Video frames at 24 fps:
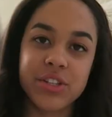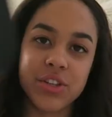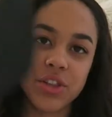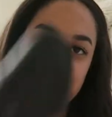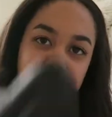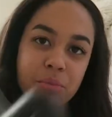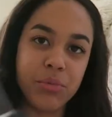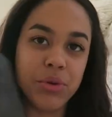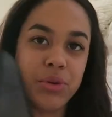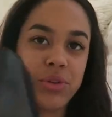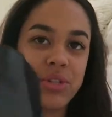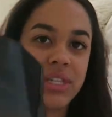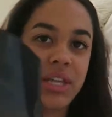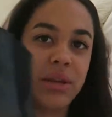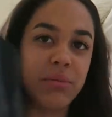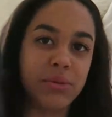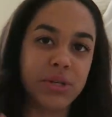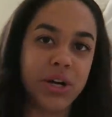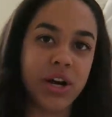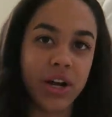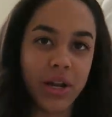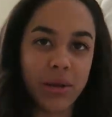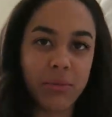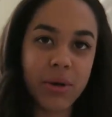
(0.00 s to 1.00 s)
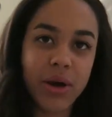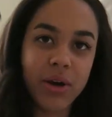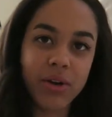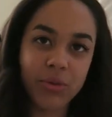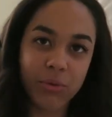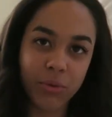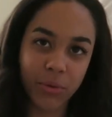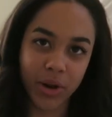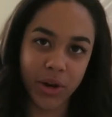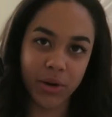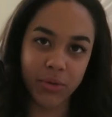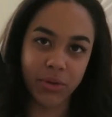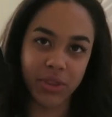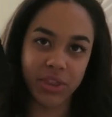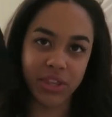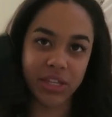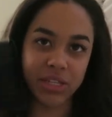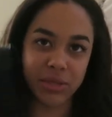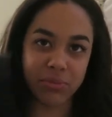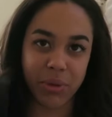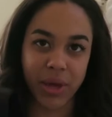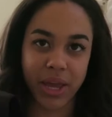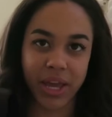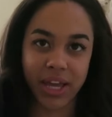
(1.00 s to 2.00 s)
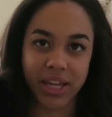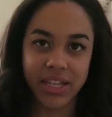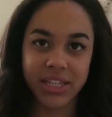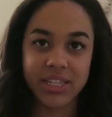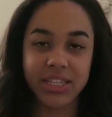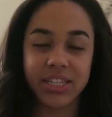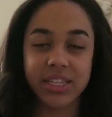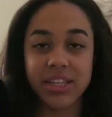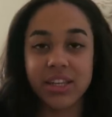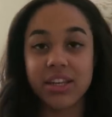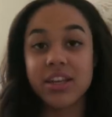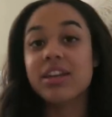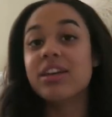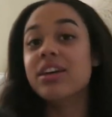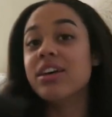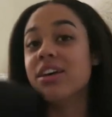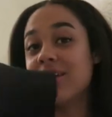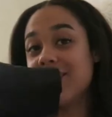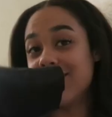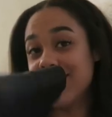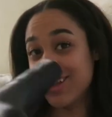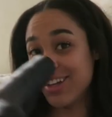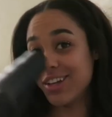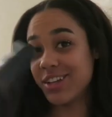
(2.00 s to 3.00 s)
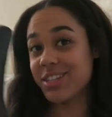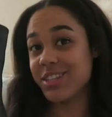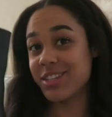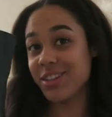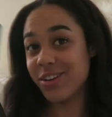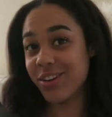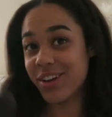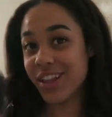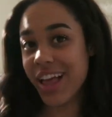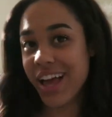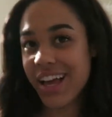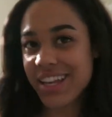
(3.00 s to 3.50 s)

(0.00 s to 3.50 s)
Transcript: these are the boots that I'm talking about wearing with these pants. Looks so